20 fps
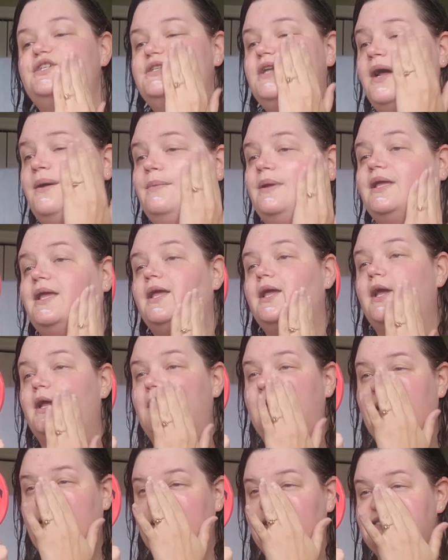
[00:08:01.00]
she's not making it
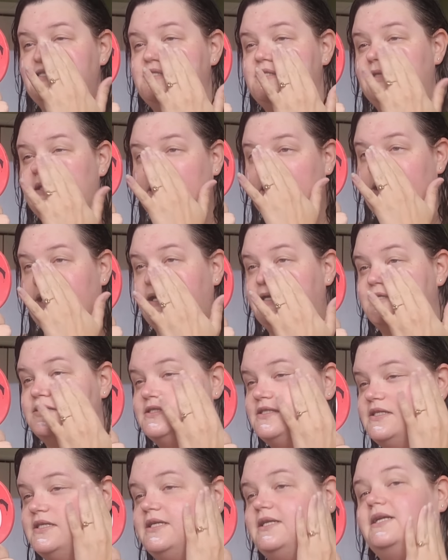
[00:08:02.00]
ex like
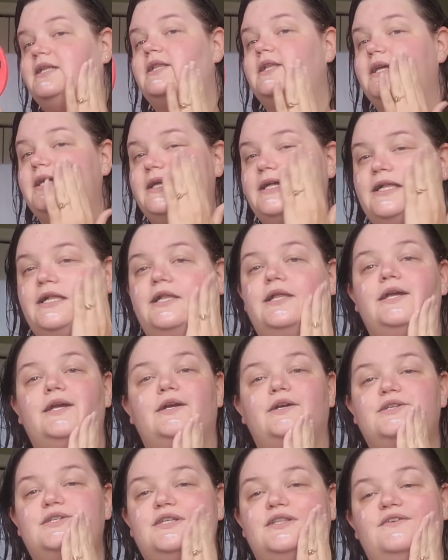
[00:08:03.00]
exceedingly
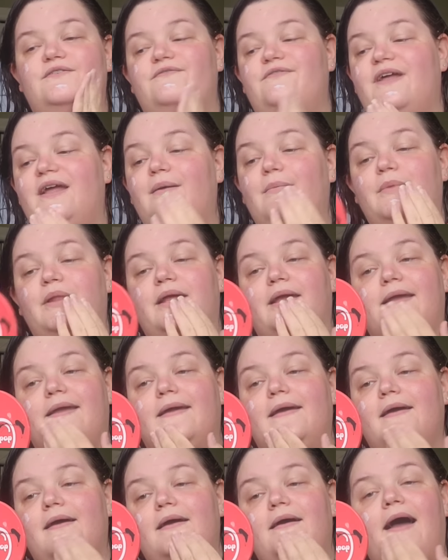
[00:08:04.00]
clear to the family
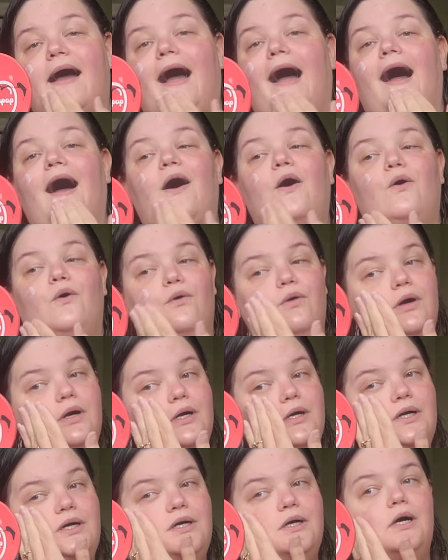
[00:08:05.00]
how
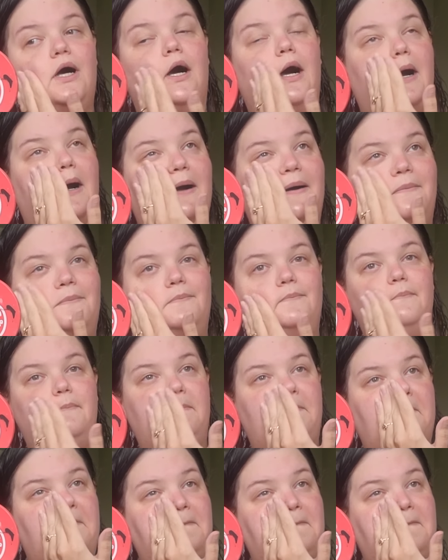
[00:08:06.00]
um,